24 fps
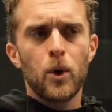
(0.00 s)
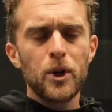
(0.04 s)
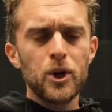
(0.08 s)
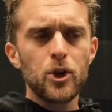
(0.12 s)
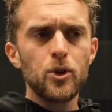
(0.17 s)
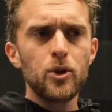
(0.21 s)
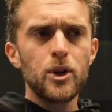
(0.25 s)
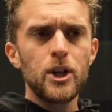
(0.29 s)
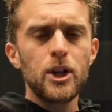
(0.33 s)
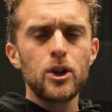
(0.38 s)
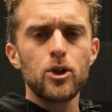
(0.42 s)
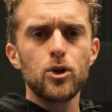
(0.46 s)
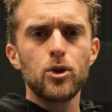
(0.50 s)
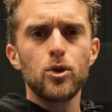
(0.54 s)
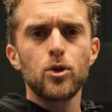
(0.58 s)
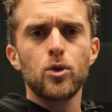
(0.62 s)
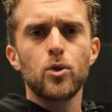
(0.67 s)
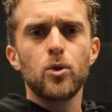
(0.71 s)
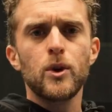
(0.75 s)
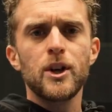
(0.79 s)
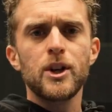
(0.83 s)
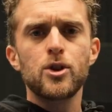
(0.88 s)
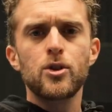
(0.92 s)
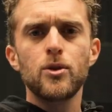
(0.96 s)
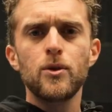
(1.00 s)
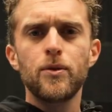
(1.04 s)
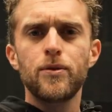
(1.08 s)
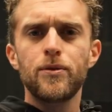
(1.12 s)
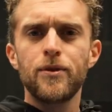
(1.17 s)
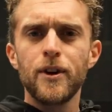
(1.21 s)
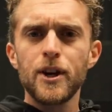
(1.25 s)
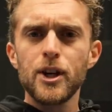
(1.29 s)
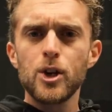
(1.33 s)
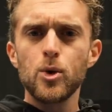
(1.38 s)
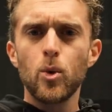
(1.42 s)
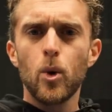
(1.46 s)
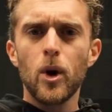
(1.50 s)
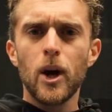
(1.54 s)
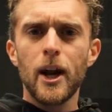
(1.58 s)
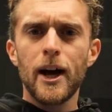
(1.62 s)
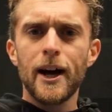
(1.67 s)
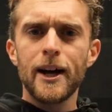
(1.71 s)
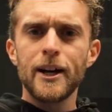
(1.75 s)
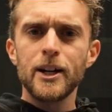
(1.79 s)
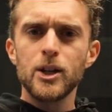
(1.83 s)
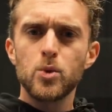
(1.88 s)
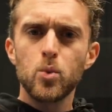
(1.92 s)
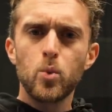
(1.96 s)
What you need to do is to
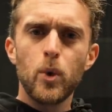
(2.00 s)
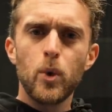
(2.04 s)
visualize